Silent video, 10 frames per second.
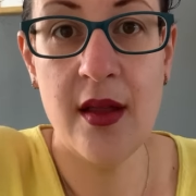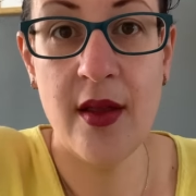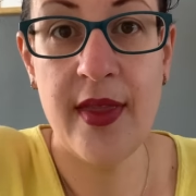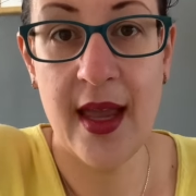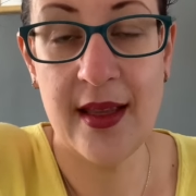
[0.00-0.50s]

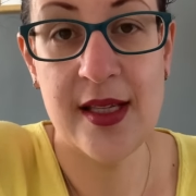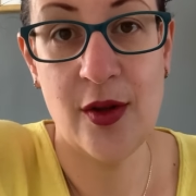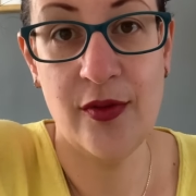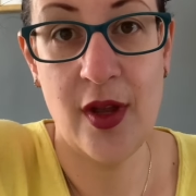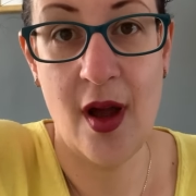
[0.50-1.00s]
the thickness
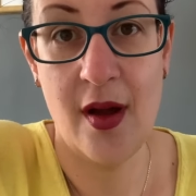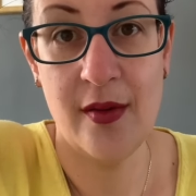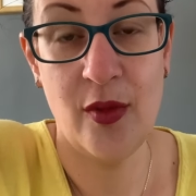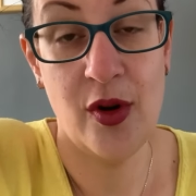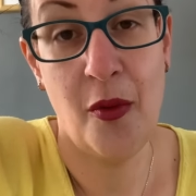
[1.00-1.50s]
of the
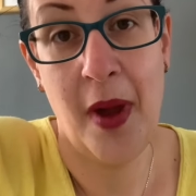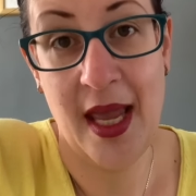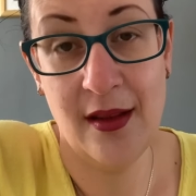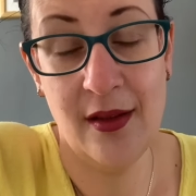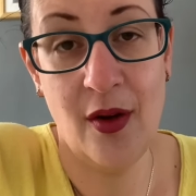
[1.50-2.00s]
yarn or the
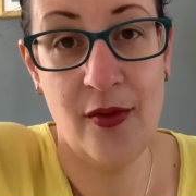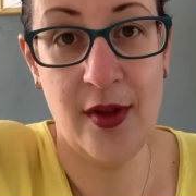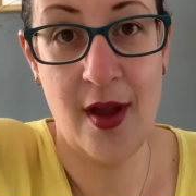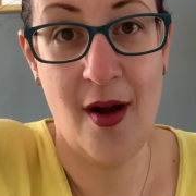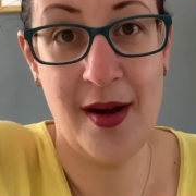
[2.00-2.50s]
weight of
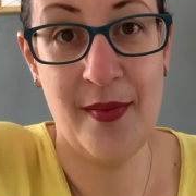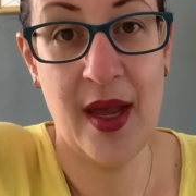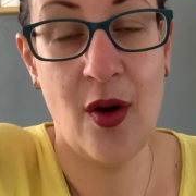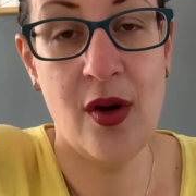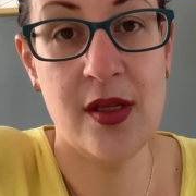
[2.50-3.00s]
the yarn,
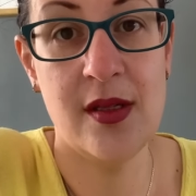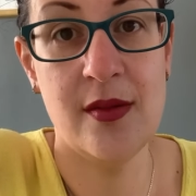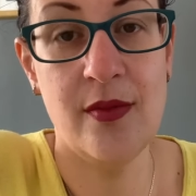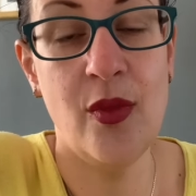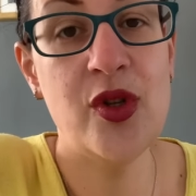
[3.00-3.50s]
because
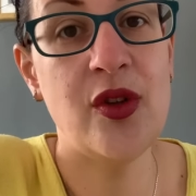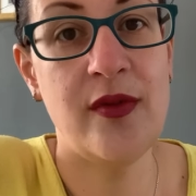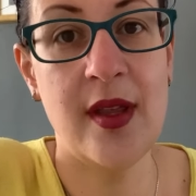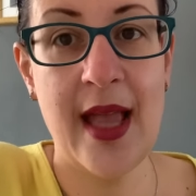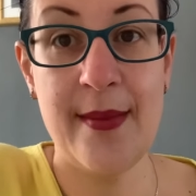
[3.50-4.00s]
most of
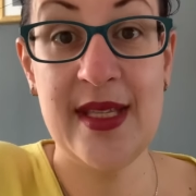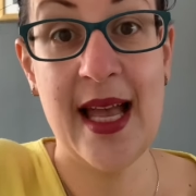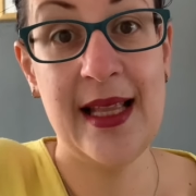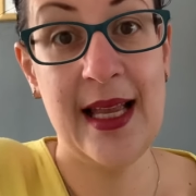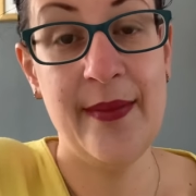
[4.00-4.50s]
the time,
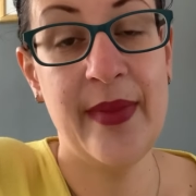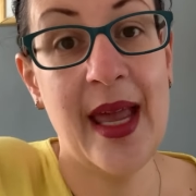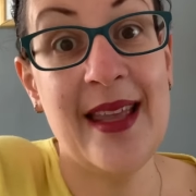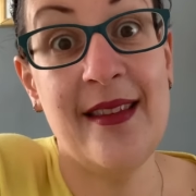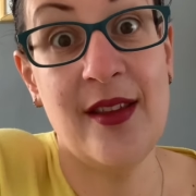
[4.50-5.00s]
sadly,
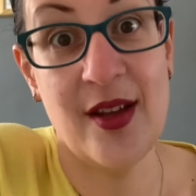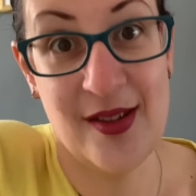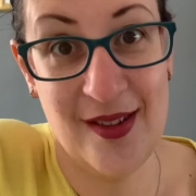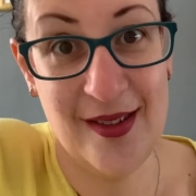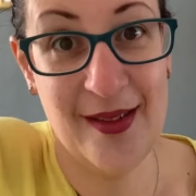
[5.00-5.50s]
it
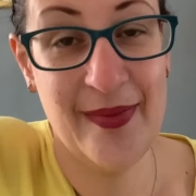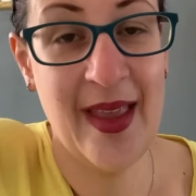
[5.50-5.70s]
doesn't.